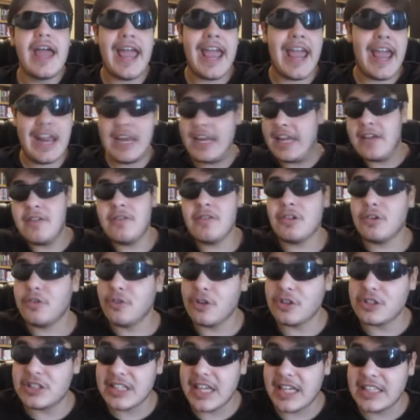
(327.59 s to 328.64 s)
And even if
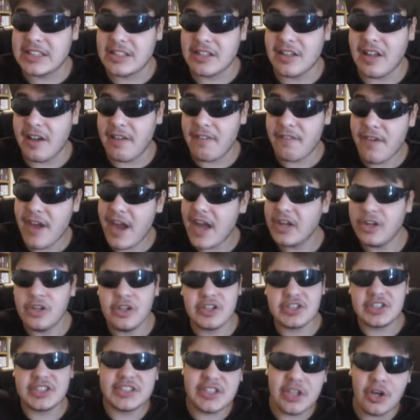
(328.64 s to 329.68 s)
you're a Slice of Life fan, you
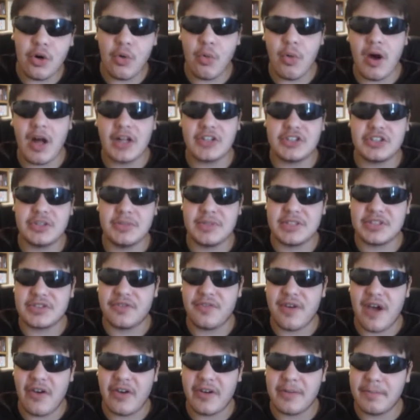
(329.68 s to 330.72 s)
can still watch the Mr.
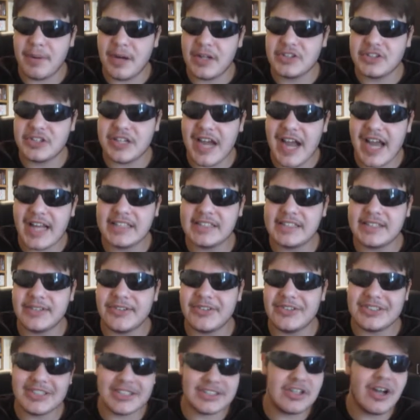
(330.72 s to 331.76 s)
Falcon Punch Guide
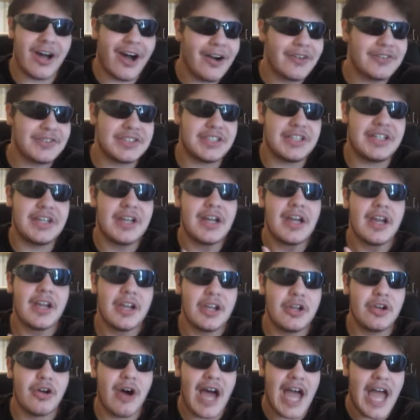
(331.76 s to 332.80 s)
series because obviously, you
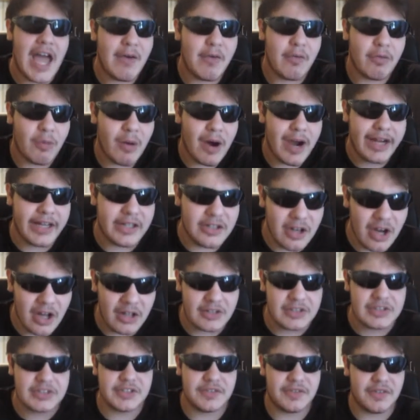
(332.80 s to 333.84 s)
know, I have wide
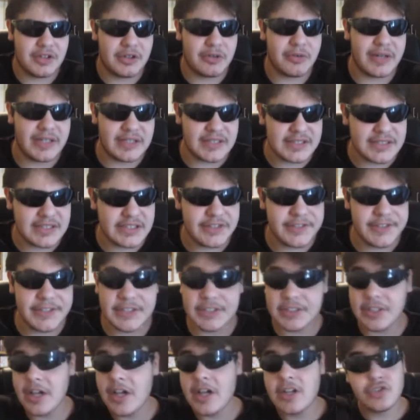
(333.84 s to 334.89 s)
knowledge of underrated
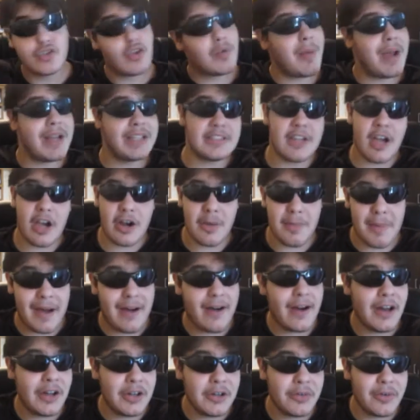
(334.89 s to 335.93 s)
series. So I might talk
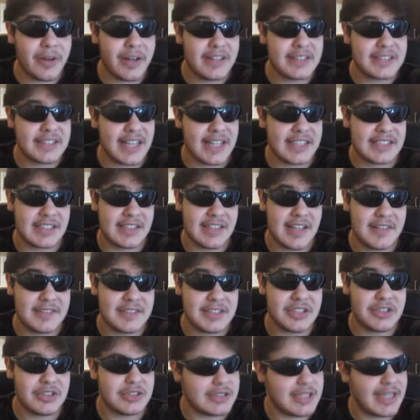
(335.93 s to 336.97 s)
about underrated Slice of Life
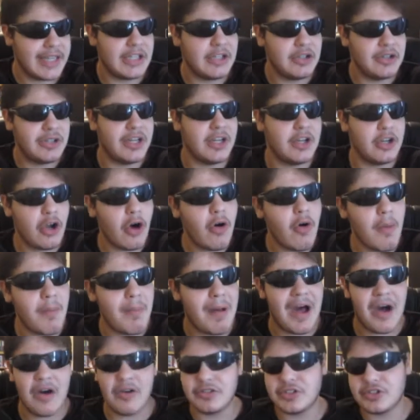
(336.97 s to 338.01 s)
series that you didn't know
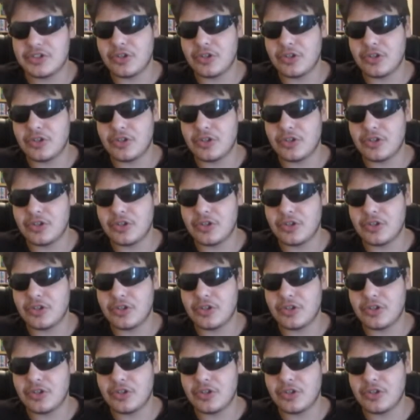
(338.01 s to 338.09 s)
about.